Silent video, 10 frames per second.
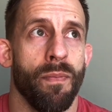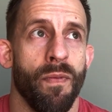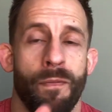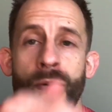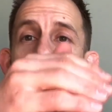
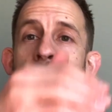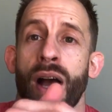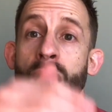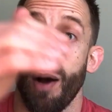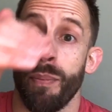further
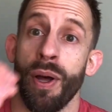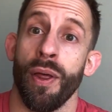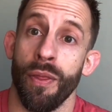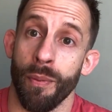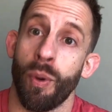up
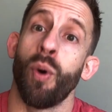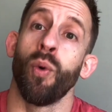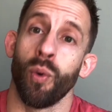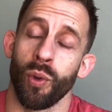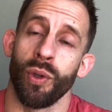the
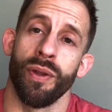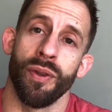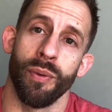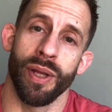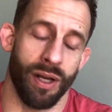pool
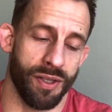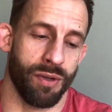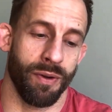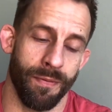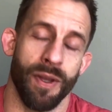that we are,
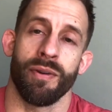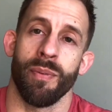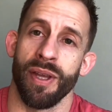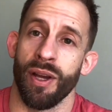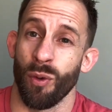further
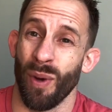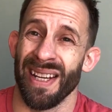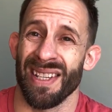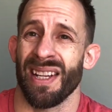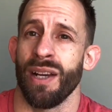up the
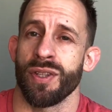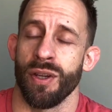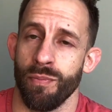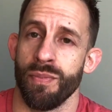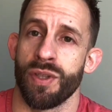unawareness scale,
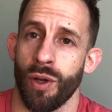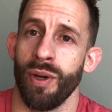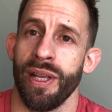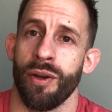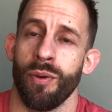so
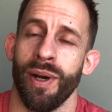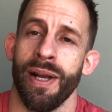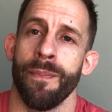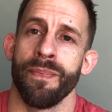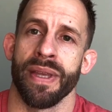totally
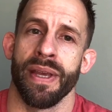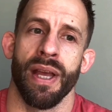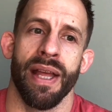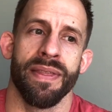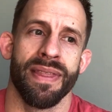unaware,
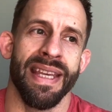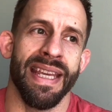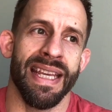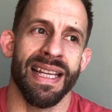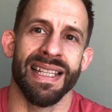
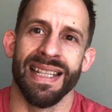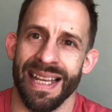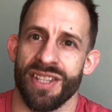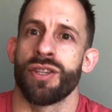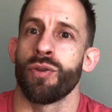the
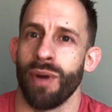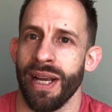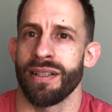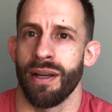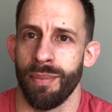less
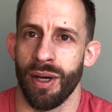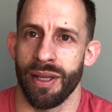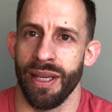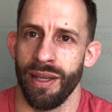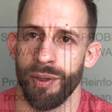direct our
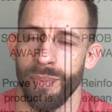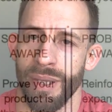marketing can